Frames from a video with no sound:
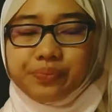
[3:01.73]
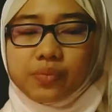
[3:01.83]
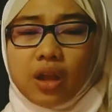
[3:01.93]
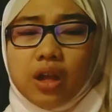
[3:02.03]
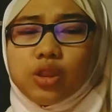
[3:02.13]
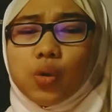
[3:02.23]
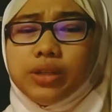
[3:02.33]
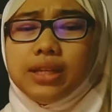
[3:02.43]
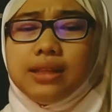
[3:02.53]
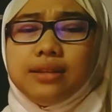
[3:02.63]
Tony
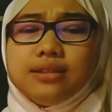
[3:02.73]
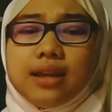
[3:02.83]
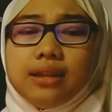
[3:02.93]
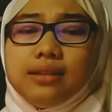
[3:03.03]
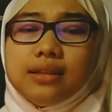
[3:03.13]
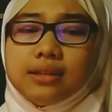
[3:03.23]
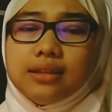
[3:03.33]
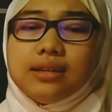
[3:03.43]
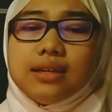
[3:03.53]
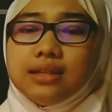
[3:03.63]
Lynch and Kenneth
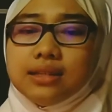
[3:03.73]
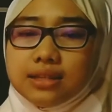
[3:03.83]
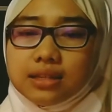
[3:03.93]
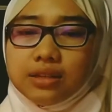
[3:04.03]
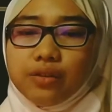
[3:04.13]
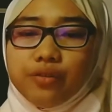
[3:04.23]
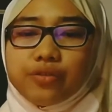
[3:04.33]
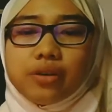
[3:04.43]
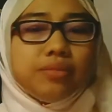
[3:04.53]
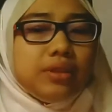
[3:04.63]
Anderson from
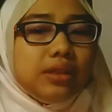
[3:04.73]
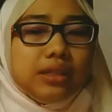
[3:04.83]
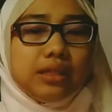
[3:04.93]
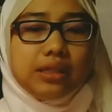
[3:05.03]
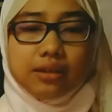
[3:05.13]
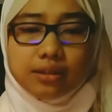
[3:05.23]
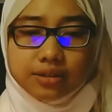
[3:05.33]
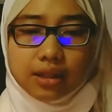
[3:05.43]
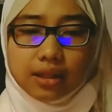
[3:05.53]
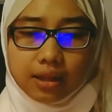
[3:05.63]
the English
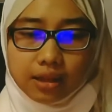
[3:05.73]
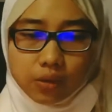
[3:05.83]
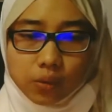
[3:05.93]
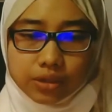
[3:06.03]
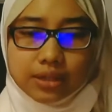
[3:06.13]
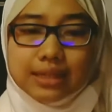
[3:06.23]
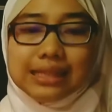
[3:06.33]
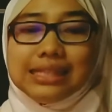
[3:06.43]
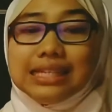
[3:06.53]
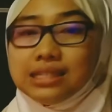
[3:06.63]
Language
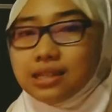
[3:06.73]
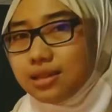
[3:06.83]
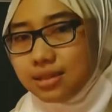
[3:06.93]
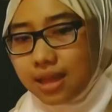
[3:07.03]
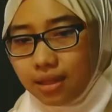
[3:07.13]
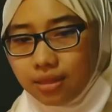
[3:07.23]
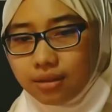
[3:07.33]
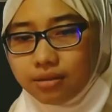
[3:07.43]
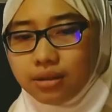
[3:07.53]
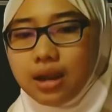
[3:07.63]
Teaching Center
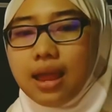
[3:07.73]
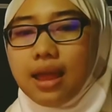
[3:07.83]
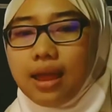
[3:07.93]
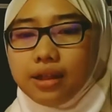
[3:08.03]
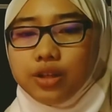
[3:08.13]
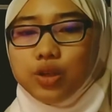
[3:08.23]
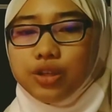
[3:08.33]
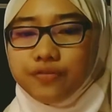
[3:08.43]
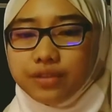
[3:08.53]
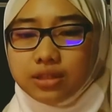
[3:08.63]
at
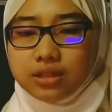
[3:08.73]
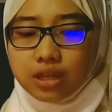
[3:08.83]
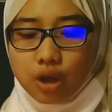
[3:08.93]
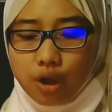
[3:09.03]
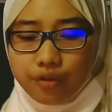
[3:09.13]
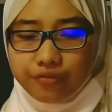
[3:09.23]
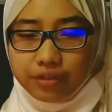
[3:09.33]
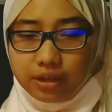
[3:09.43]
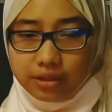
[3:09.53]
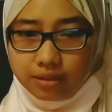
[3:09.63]
University of
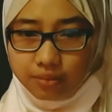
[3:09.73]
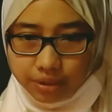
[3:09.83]
Edinburgh